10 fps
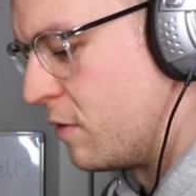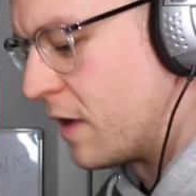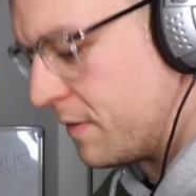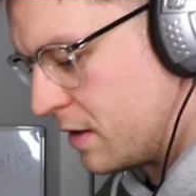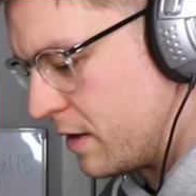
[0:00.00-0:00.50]
You
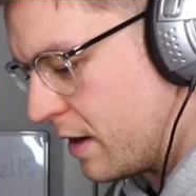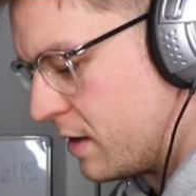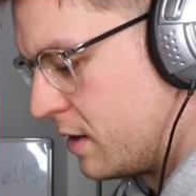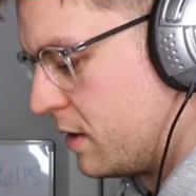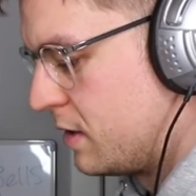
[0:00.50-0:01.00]
have to do it.
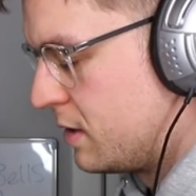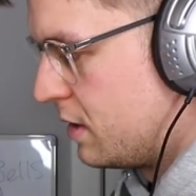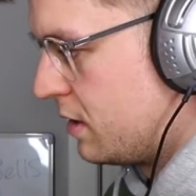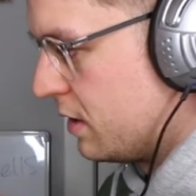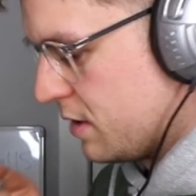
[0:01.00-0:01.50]

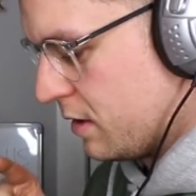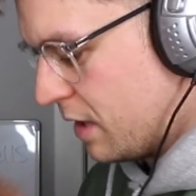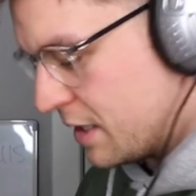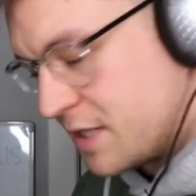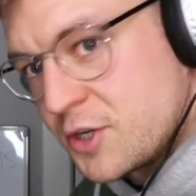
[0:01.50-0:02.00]

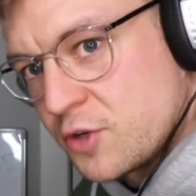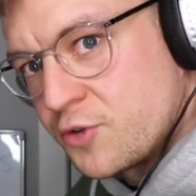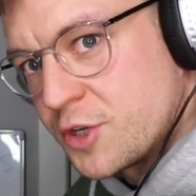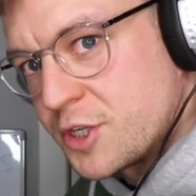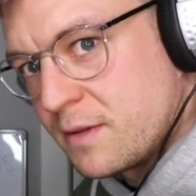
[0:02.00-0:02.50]
Assess your
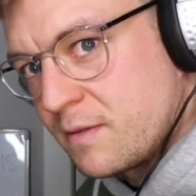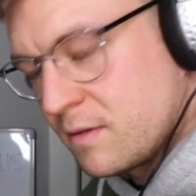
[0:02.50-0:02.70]
nutrition.